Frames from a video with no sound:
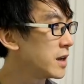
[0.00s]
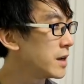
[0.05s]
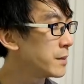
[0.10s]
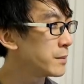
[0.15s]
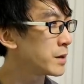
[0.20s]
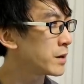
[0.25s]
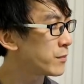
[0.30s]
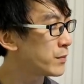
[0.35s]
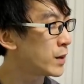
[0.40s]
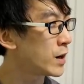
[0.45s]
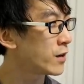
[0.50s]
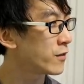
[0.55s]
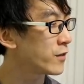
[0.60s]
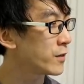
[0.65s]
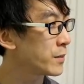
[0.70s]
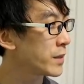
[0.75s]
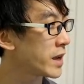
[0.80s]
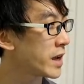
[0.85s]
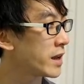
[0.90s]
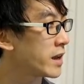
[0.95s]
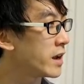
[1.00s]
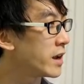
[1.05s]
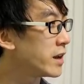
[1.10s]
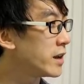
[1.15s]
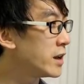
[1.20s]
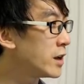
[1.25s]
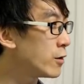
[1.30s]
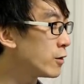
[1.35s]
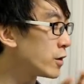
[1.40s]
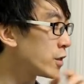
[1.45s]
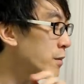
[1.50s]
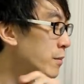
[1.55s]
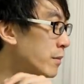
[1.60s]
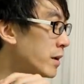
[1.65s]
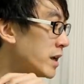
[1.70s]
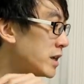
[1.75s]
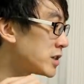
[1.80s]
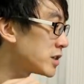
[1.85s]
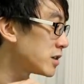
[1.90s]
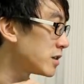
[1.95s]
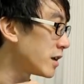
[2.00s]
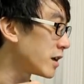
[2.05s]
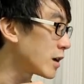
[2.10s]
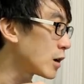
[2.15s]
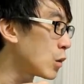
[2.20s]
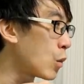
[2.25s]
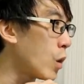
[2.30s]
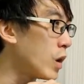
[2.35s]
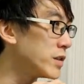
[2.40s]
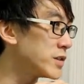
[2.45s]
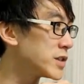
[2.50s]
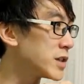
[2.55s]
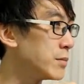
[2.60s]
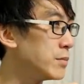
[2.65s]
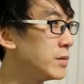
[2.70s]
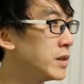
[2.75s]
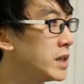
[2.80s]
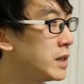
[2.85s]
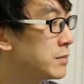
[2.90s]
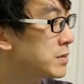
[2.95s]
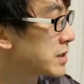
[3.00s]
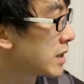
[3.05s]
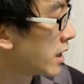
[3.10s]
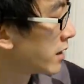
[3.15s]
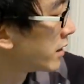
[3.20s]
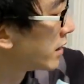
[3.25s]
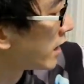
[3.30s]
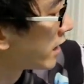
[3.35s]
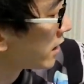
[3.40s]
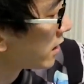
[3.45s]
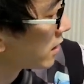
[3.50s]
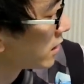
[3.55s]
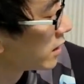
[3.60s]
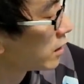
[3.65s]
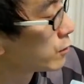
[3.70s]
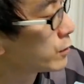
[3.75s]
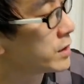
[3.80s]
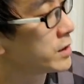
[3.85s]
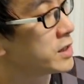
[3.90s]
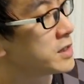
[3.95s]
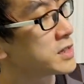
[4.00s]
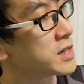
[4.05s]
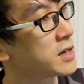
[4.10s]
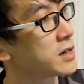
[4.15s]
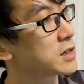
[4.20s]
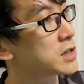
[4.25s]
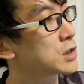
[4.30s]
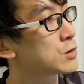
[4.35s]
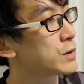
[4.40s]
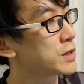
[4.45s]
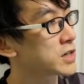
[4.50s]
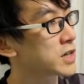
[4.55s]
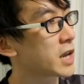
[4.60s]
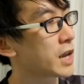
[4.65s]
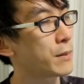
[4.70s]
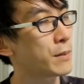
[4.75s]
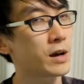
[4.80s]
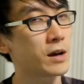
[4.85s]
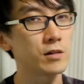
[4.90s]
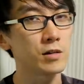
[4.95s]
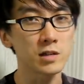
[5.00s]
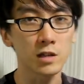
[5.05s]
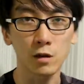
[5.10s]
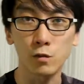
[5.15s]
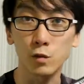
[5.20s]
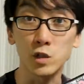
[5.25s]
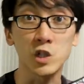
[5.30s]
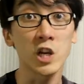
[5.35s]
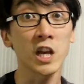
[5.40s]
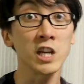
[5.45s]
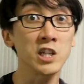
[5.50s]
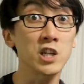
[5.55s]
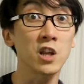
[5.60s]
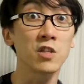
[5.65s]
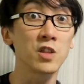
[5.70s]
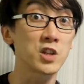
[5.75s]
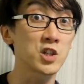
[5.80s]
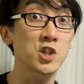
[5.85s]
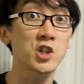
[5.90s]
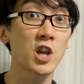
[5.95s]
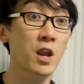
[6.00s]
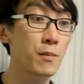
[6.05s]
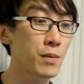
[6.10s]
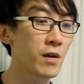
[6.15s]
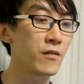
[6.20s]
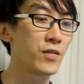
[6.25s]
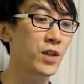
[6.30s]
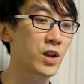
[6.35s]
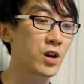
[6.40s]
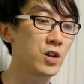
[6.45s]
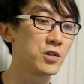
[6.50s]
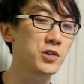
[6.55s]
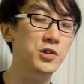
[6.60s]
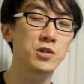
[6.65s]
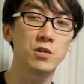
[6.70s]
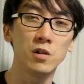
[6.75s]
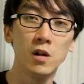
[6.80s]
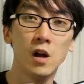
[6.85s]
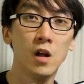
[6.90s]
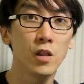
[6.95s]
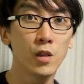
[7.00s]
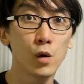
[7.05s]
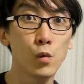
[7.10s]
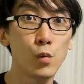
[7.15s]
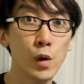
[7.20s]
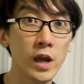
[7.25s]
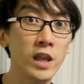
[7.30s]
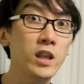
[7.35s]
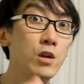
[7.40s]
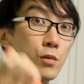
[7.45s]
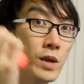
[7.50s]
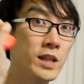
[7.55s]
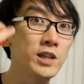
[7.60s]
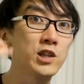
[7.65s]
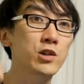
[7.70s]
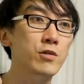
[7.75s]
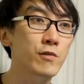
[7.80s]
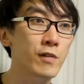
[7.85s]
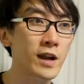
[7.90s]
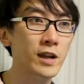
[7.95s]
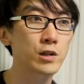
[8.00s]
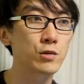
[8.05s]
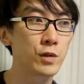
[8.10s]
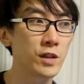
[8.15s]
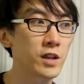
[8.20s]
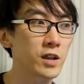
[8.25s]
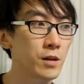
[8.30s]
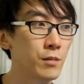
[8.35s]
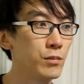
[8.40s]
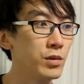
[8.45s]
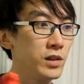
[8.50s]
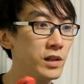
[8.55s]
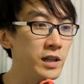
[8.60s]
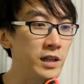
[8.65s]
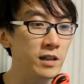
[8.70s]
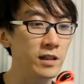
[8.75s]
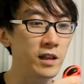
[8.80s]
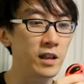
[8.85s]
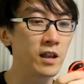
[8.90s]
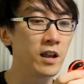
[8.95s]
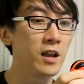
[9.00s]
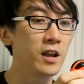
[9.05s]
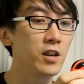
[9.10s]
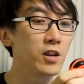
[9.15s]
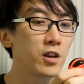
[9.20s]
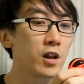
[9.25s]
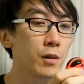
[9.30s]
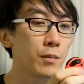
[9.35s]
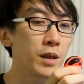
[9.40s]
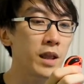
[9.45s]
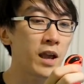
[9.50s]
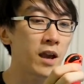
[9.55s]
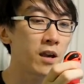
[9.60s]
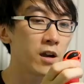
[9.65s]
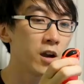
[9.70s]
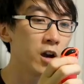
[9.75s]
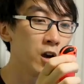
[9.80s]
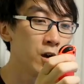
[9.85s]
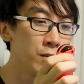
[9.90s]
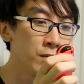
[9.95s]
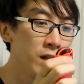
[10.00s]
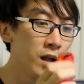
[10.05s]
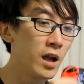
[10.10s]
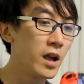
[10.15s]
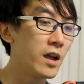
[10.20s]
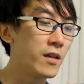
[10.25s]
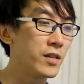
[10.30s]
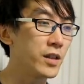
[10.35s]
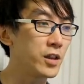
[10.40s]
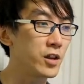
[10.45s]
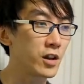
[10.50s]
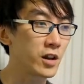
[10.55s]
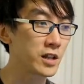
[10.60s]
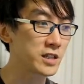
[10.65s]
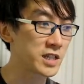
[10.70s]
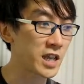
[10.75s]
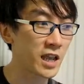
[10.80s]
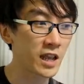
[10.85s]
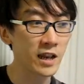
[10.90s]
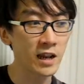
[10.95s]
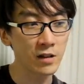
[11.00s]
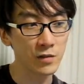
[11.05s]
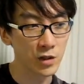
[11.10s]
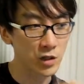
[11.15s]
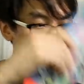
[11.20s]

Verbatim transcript: But apart from that, no other major like quantum leaps, unlike when Nintendo Switch came out. It was like, we're changing the shape of the console, the way you interact with it completely. You're gonna be at home, and then you're gonna take it out the